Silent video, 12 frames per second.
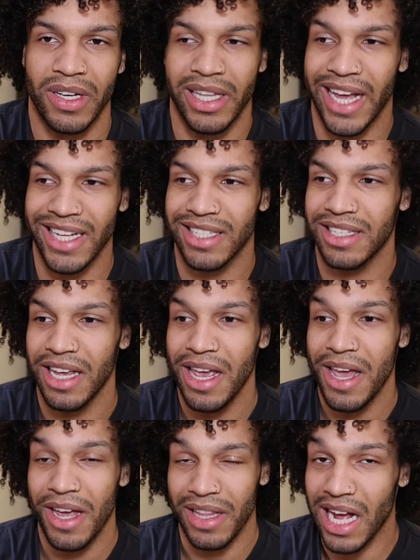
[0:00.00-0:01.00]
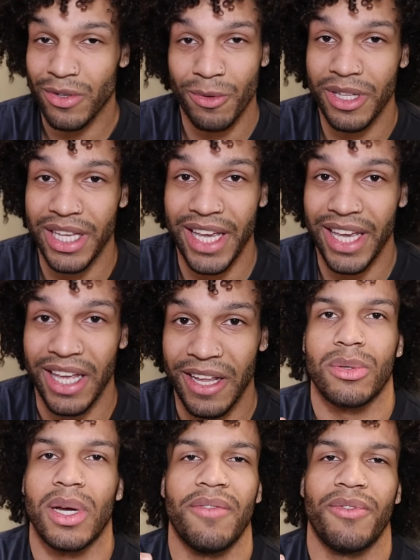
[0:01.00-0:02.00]
And that's really it.
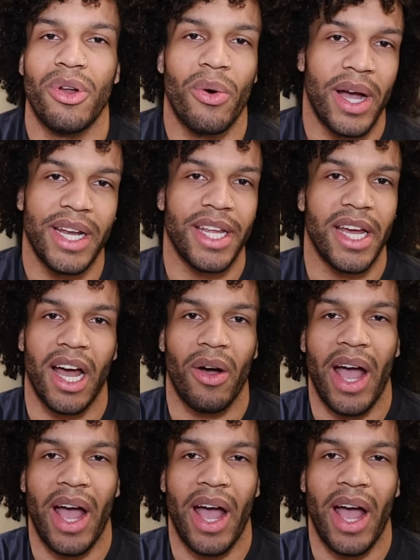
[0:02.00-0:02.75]
So I have no idea how